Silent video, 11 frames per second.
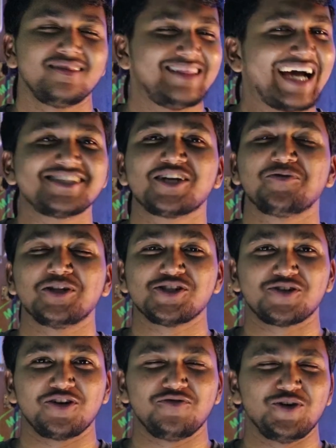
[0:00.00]
That's it with
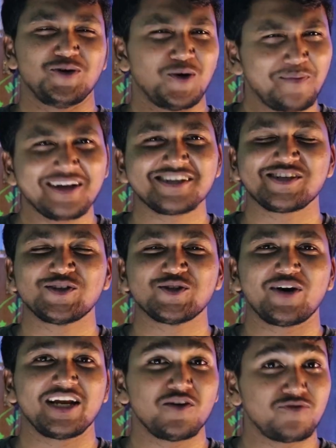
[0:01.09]
this review. Hope you guys
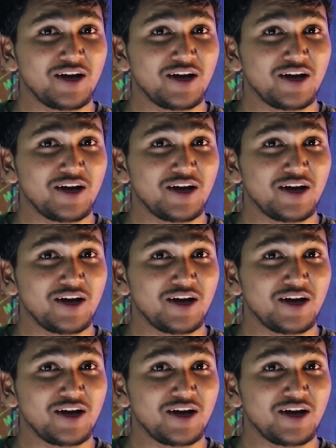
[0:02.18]
enjoyed and